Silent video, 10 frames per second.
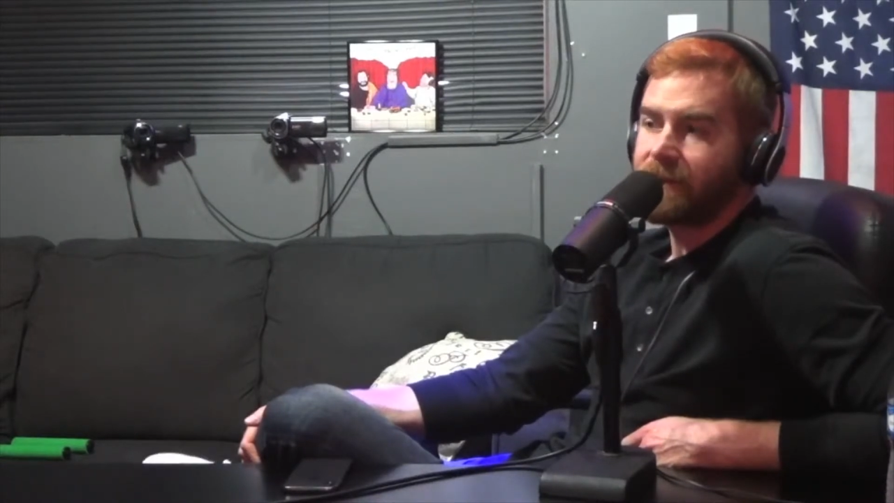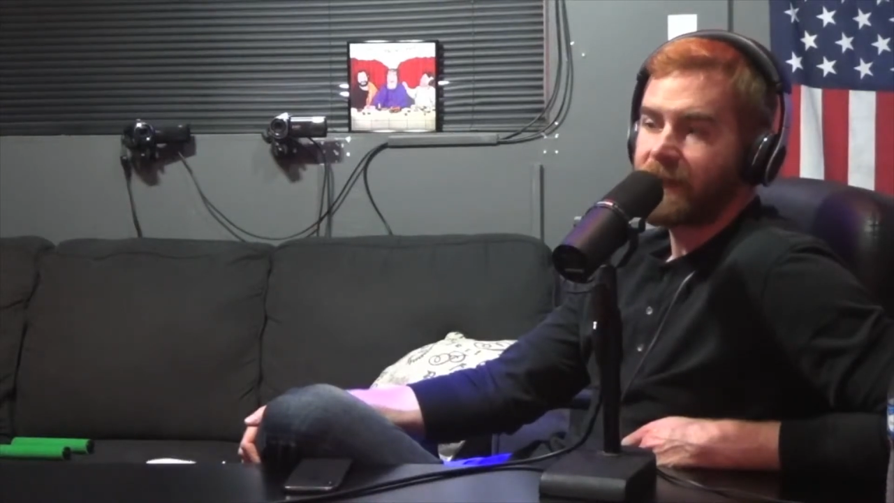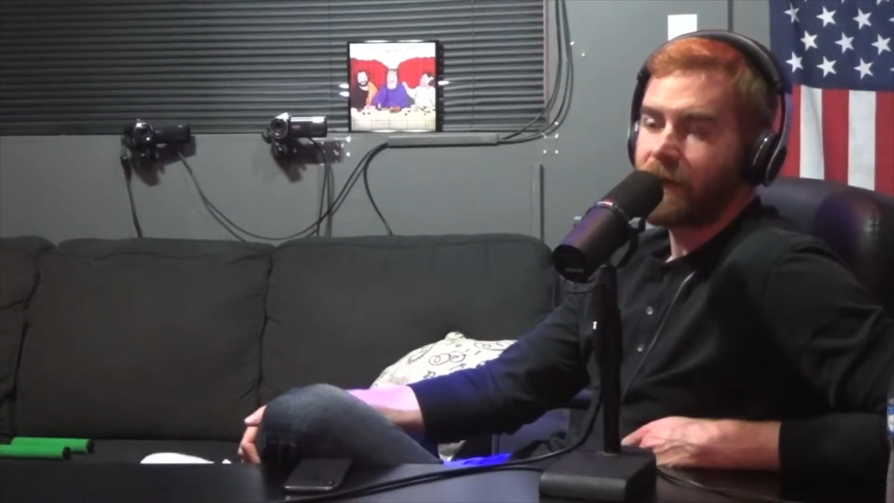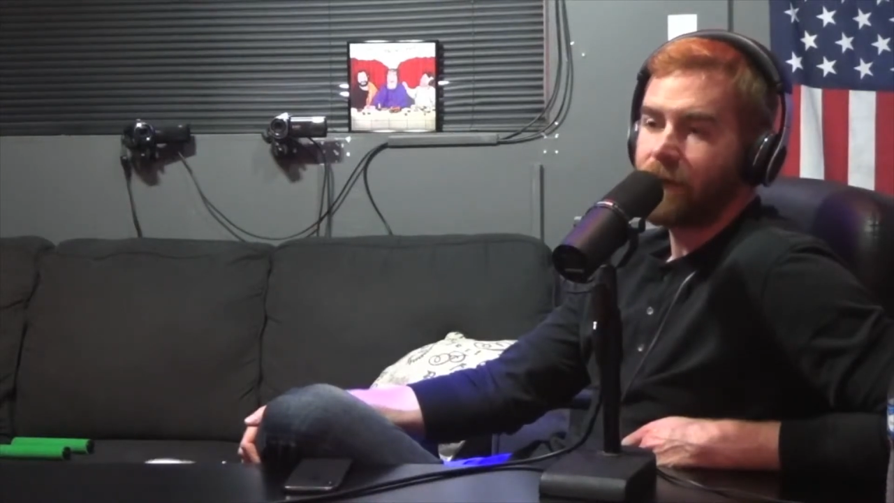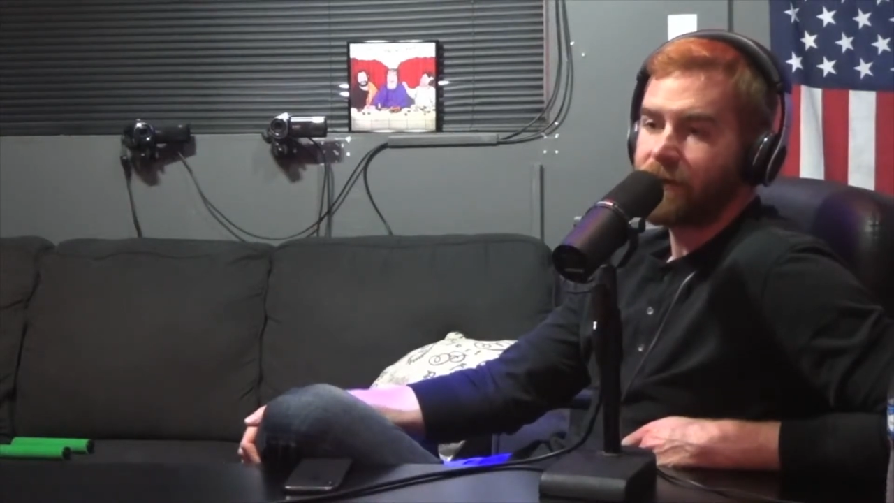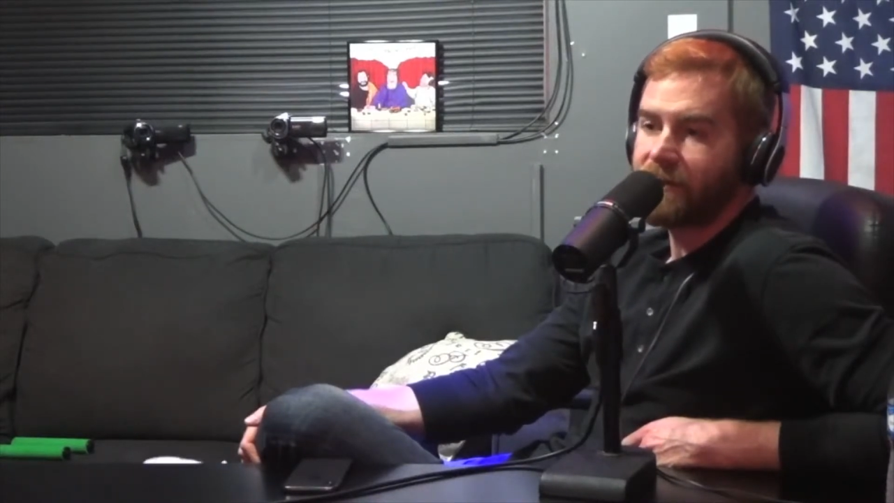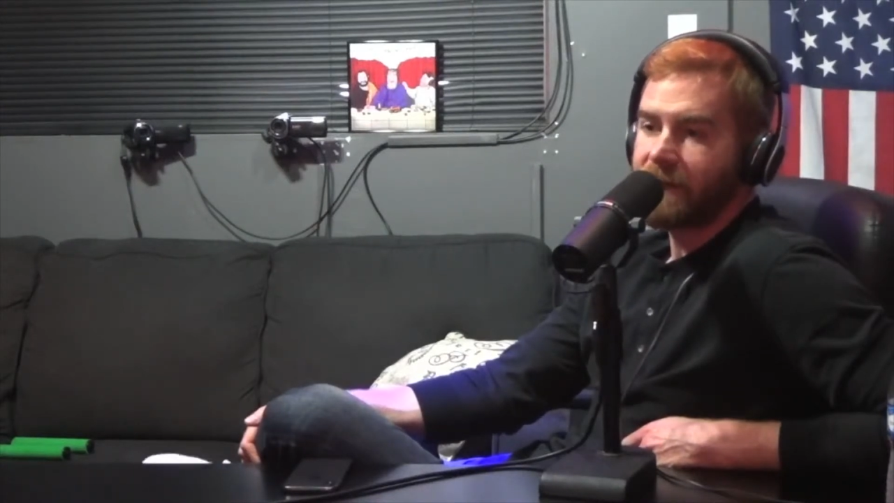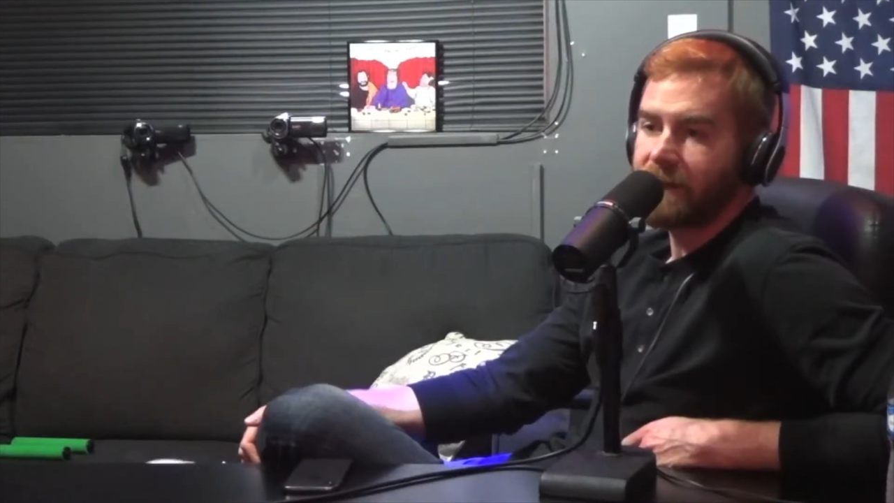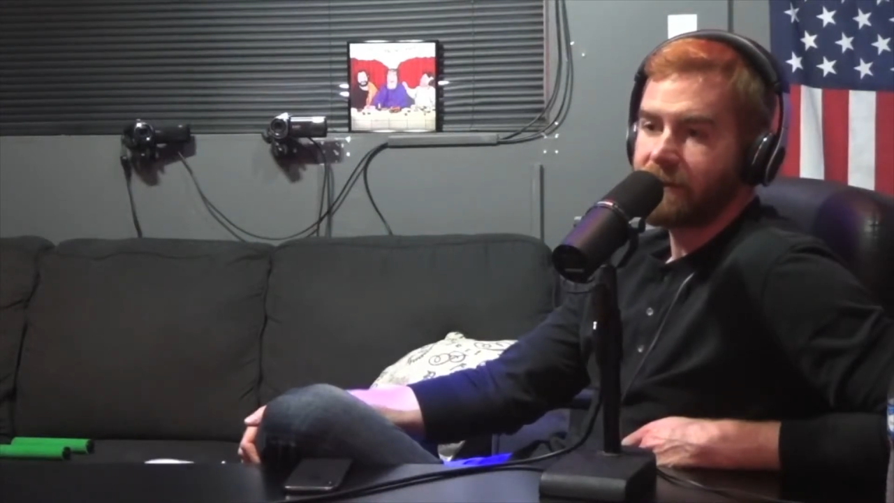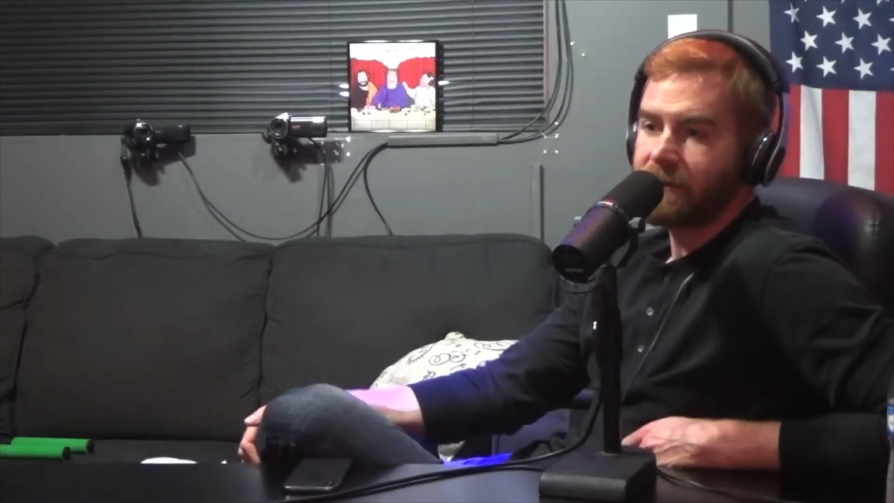to get
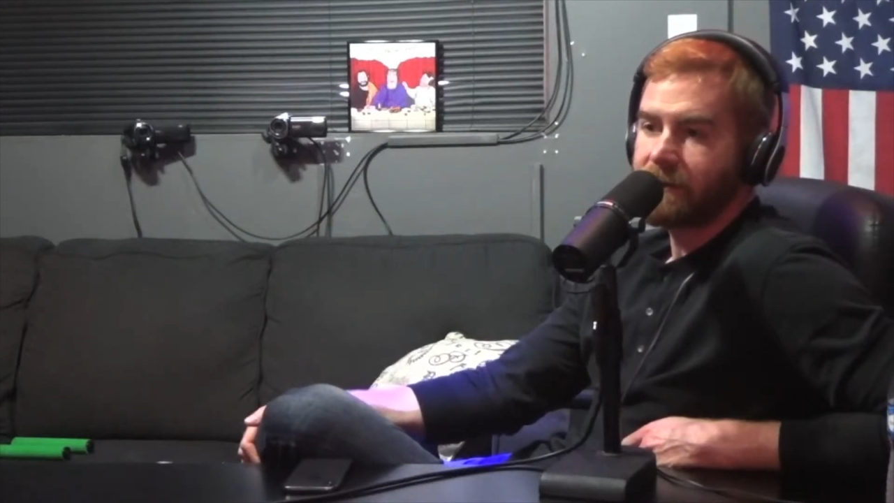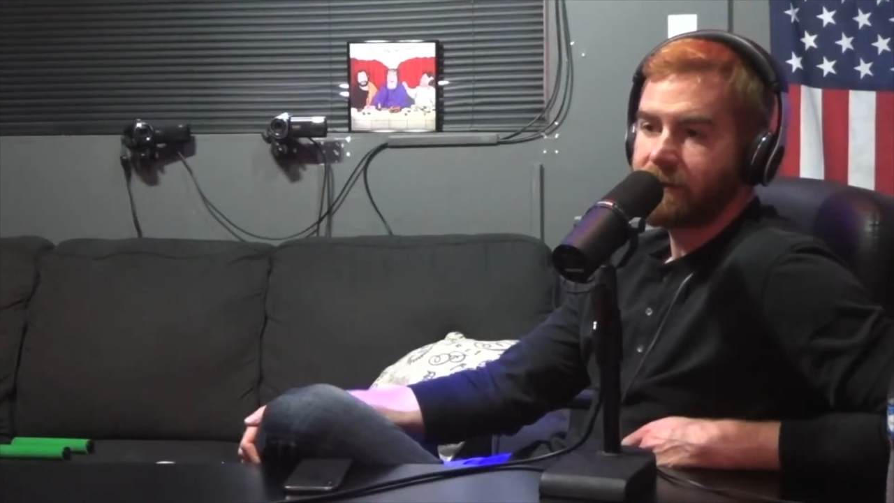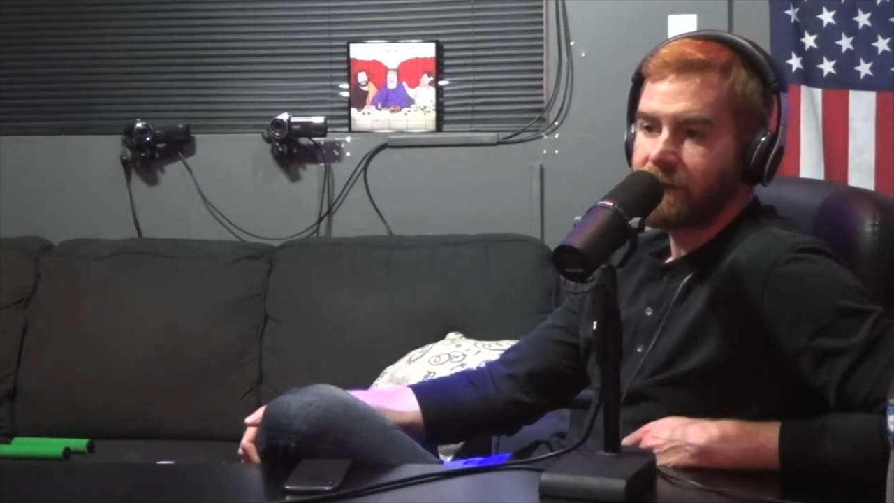overseas.